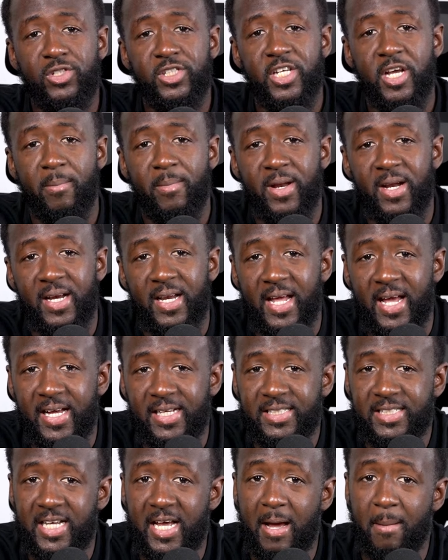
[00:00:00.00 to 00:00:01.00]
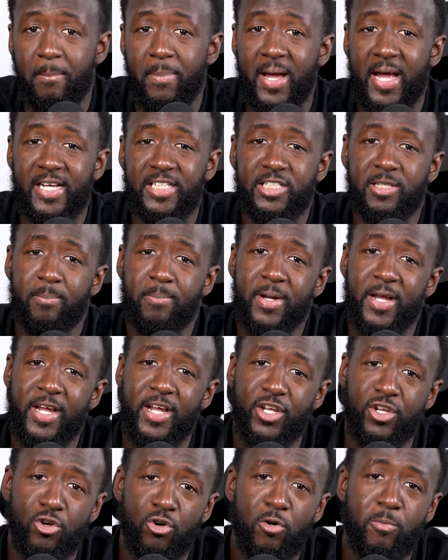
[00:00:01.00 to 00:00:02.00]
tell me the last time passion
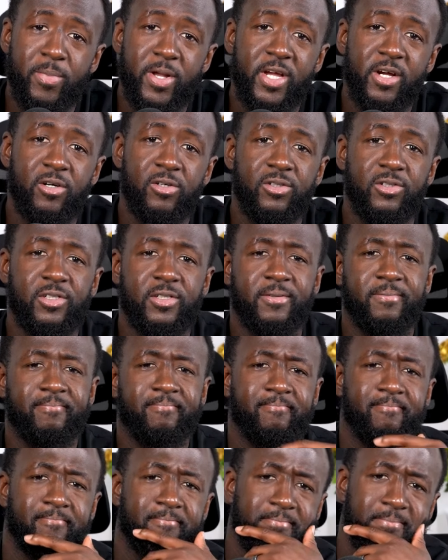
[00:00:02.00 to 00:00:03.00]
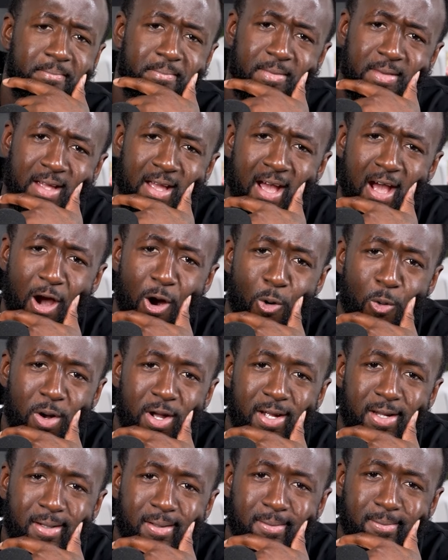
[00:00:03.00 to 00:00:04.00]
paid your bills? I'll
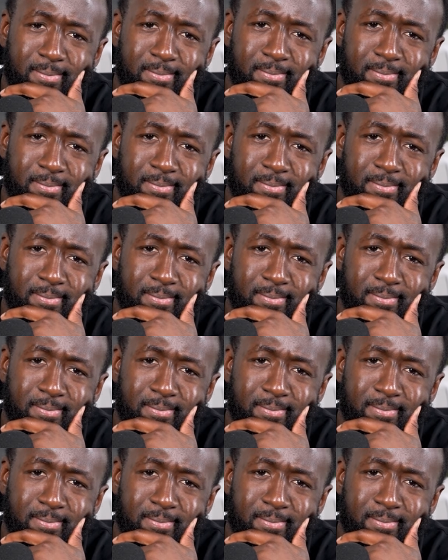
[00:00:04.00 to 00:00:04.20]
wait.